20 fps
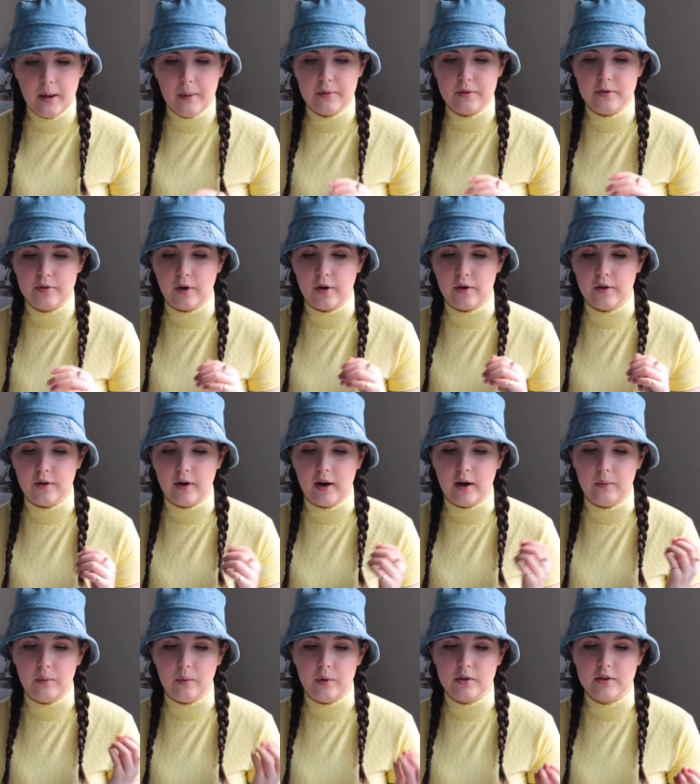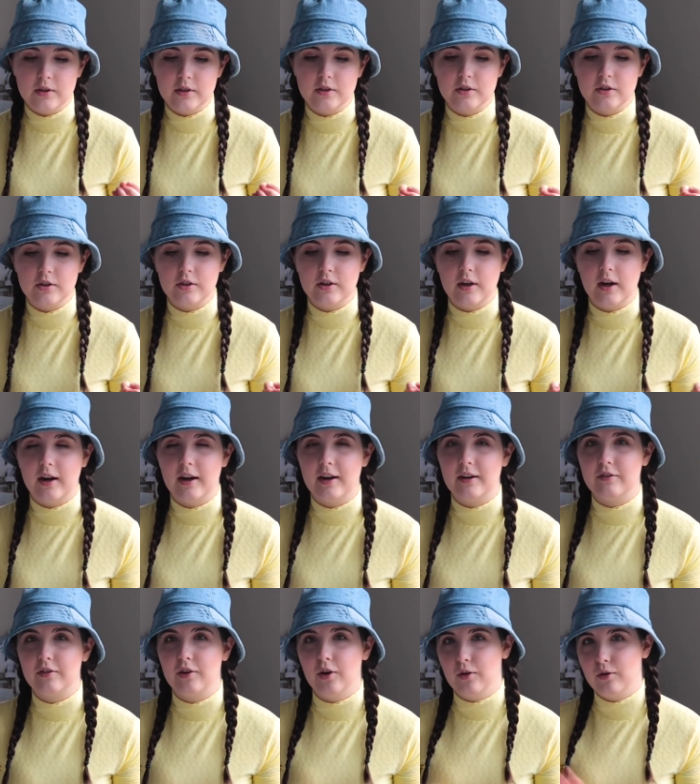so I wanted to kind
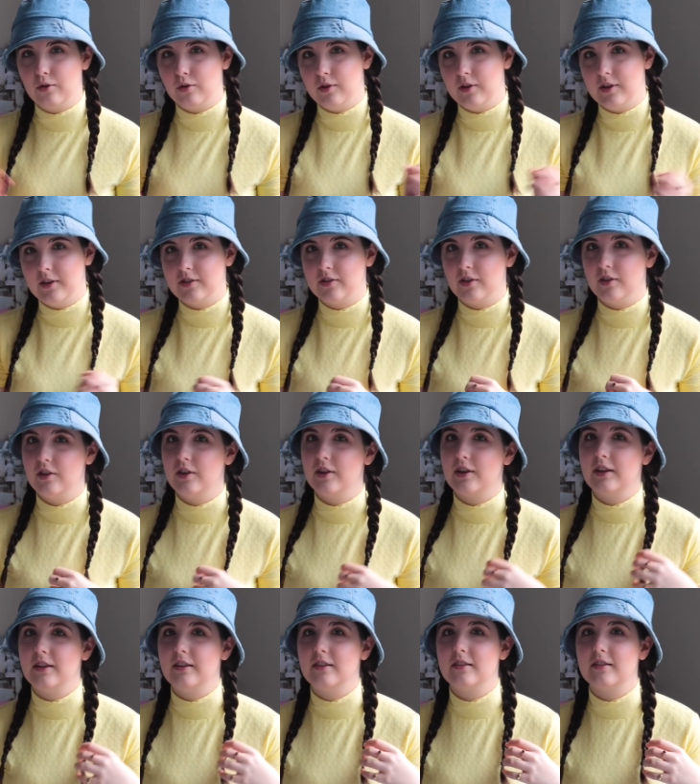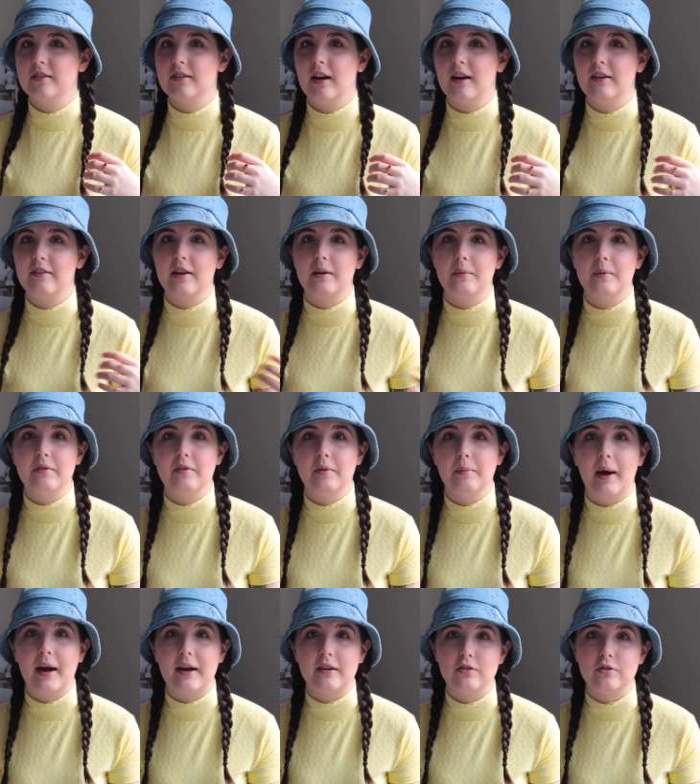of go through this so that you can kind of get a bit of a
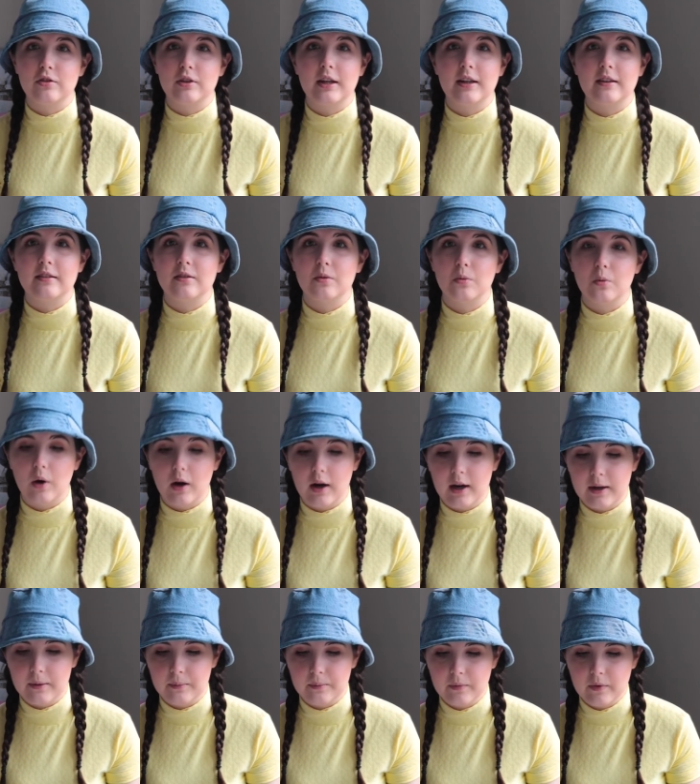backstory as to why